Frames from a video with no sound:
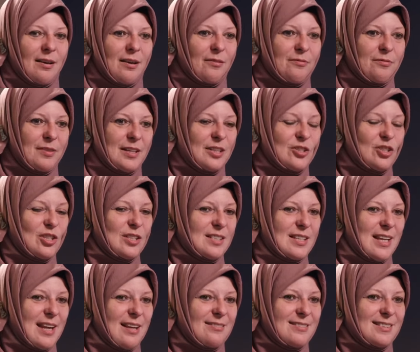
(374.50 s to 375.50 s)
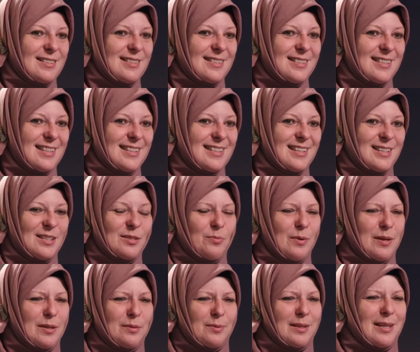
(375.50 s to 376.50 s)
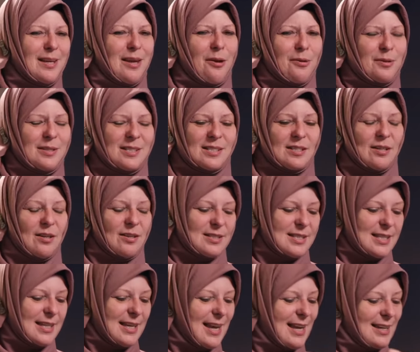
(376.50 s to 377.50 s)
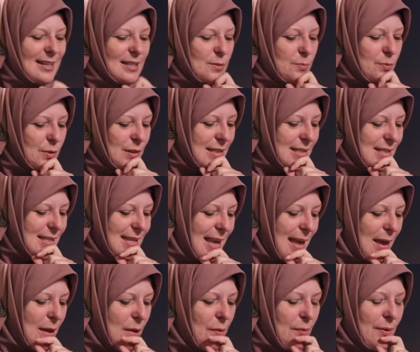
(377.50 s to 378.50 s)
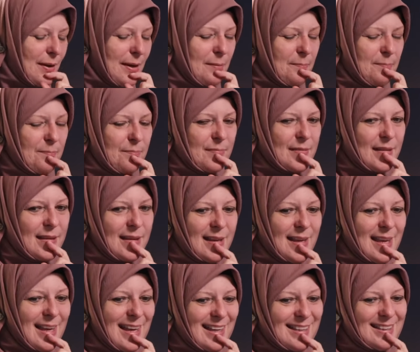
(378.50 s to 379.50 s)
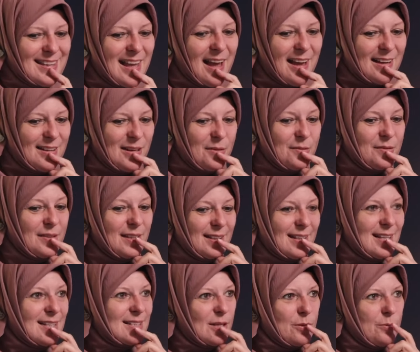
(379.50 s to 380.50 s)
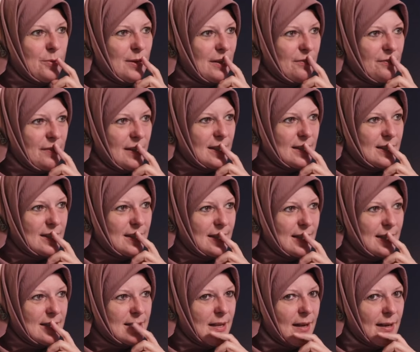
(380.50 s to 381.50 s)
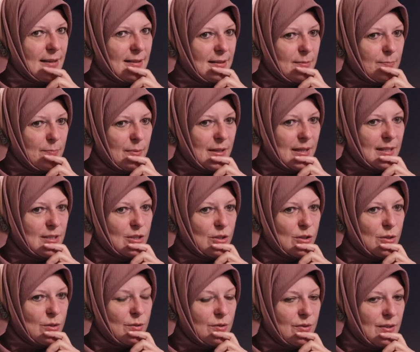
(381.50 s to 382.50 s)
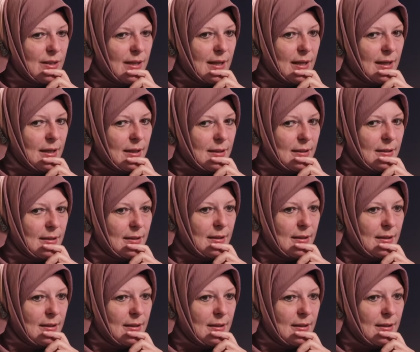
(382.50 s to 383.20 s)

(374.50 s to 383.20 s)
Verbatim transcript: our villages, towns, and cities. Where do we go and start again? It's pretty scary. I don't think there's a quick fix to this. I but I do think